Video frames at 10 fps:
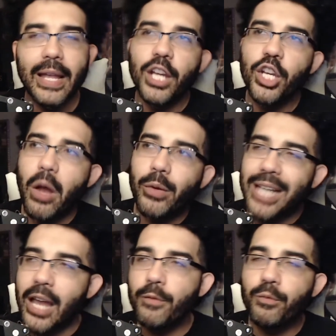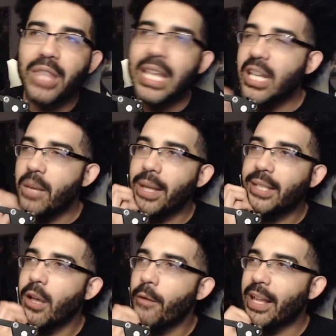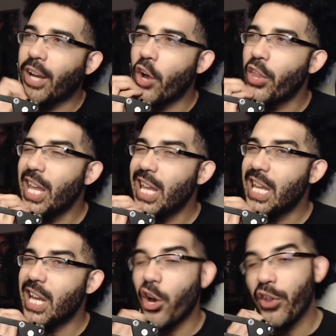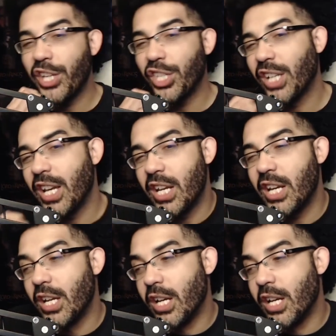you know, I was kind of thinking to myself, like, are they just going to